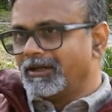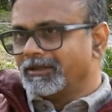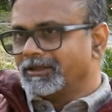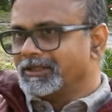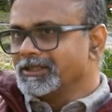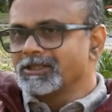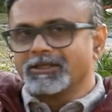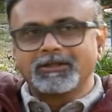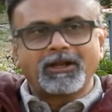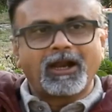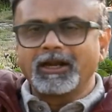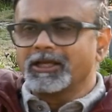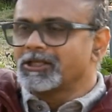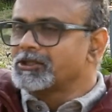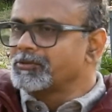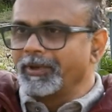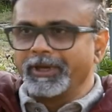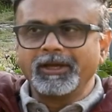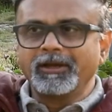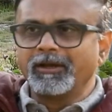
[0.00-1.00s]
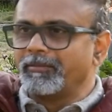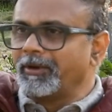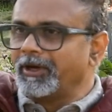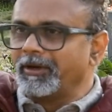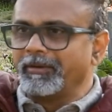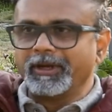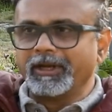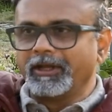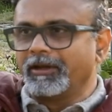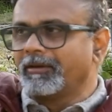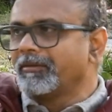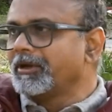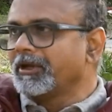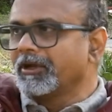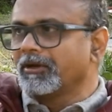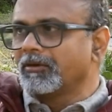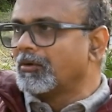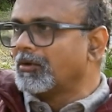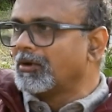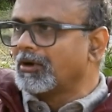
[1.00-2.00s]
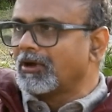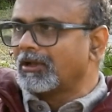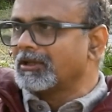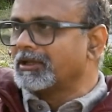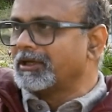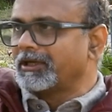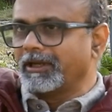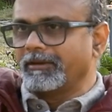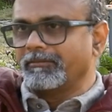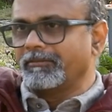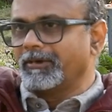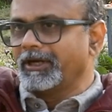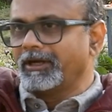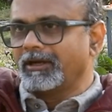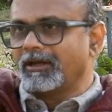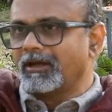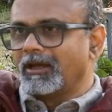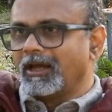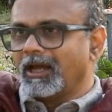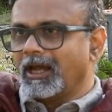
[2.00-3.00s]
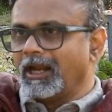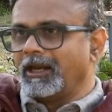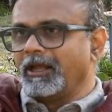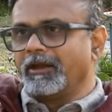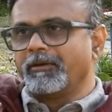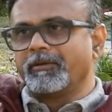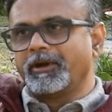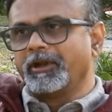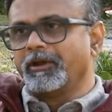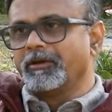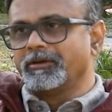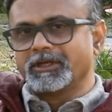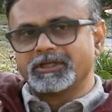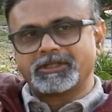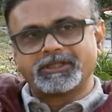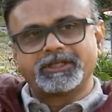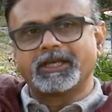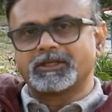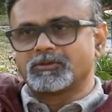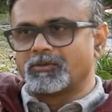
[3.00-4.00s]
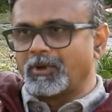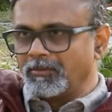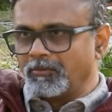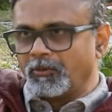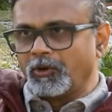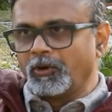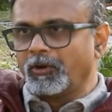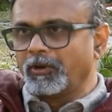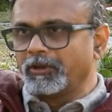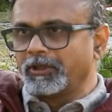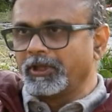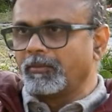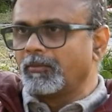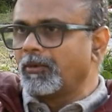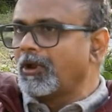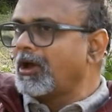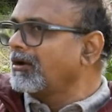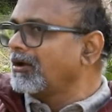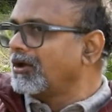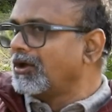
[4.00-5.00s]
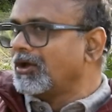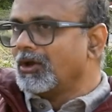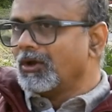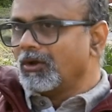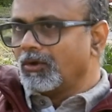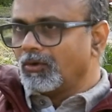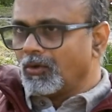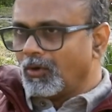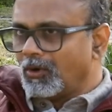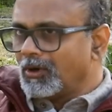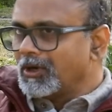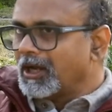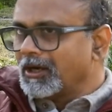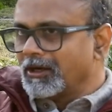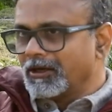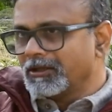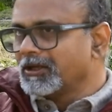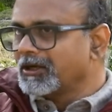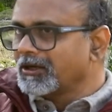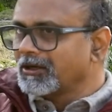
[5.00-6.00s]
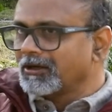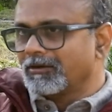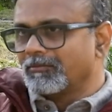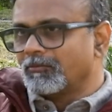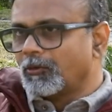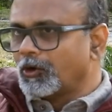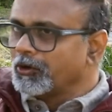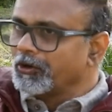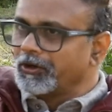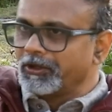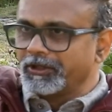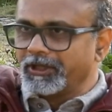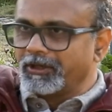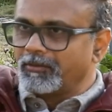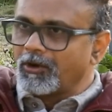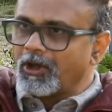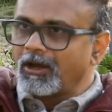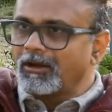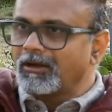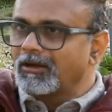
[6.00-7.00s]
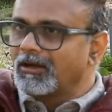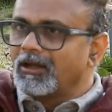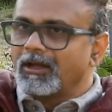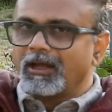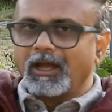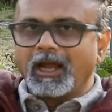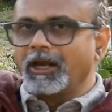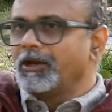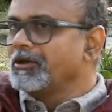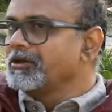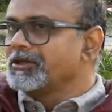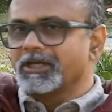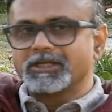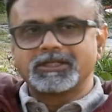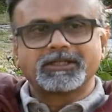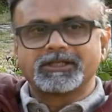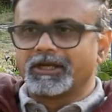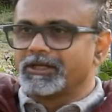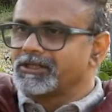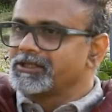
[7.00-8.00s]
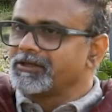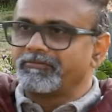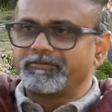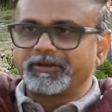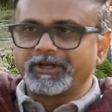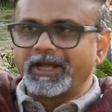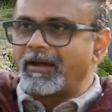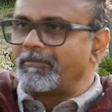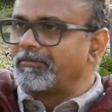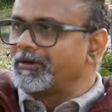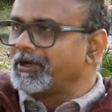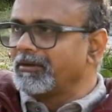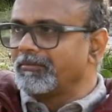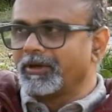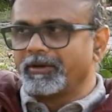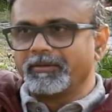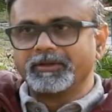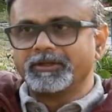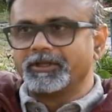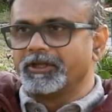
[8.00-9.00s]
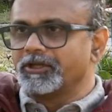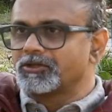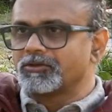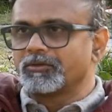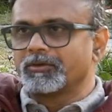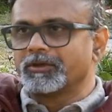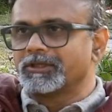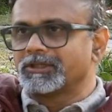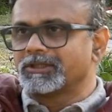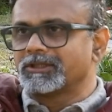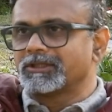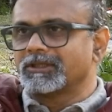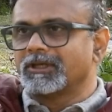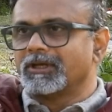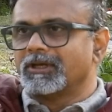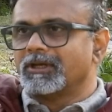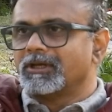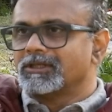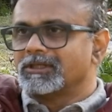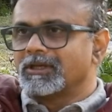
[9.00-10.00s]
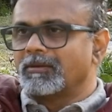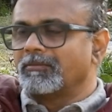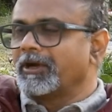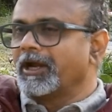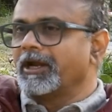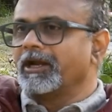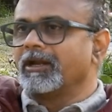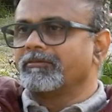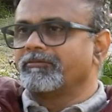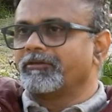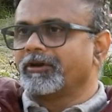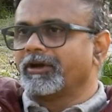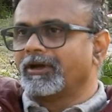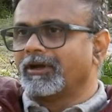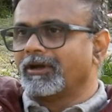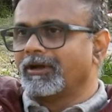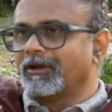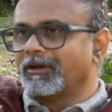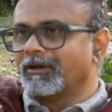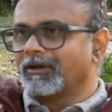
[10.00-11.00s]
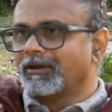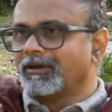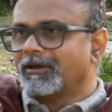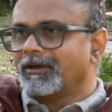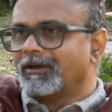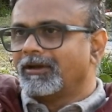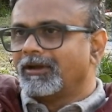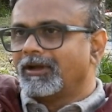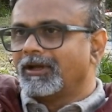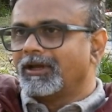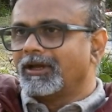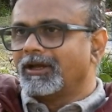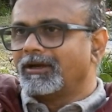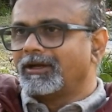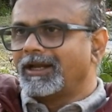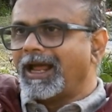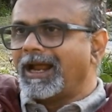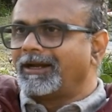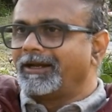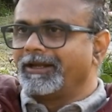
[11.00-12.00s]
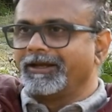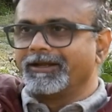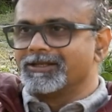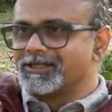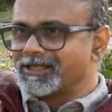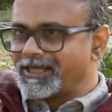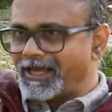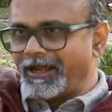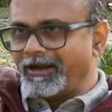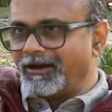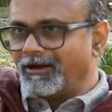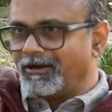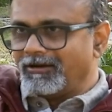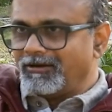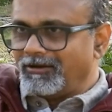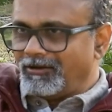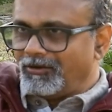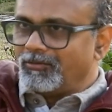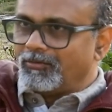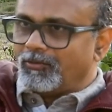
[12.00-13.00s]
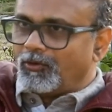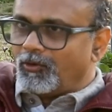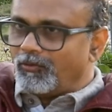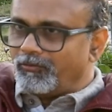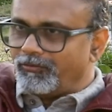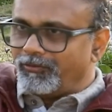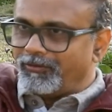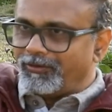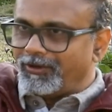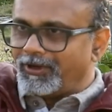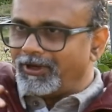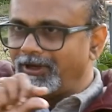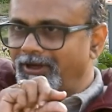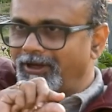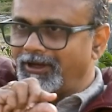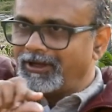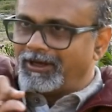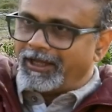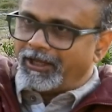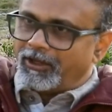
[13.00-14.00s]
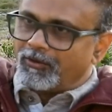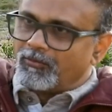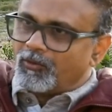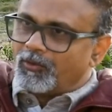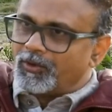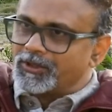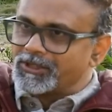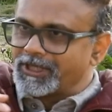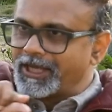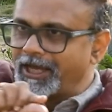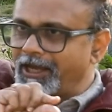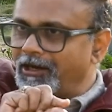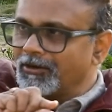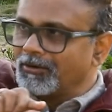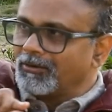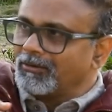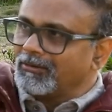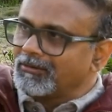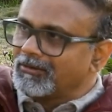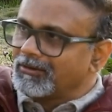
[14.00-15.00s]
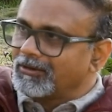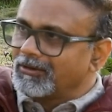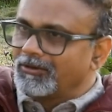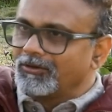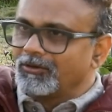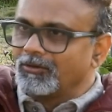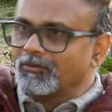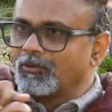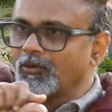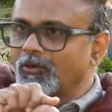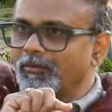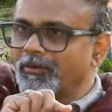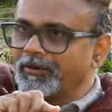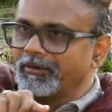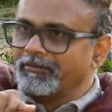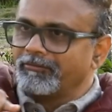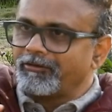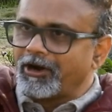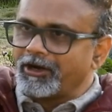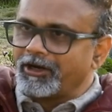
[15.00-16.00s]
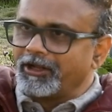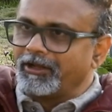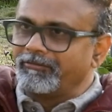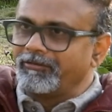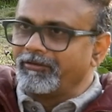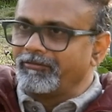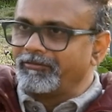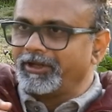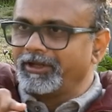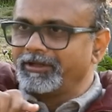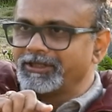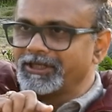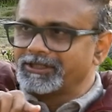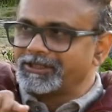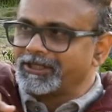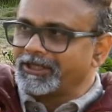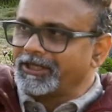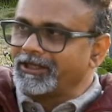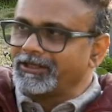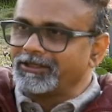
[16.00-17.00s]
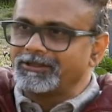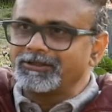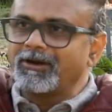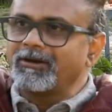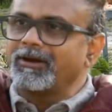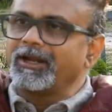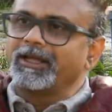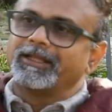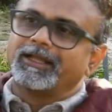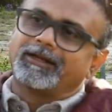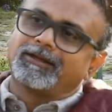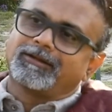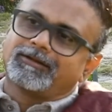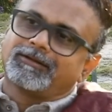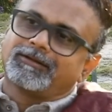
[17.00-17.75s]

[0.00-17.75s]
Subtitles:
This is not a swing between equity and gold all the time, right? And equity you just see as one monolithic block, gold another monolithic block, and you just shift capital between these two as some kind of a tactical scale. You move like you move a scale, no? You move between 40, 50, 60, it's not like that.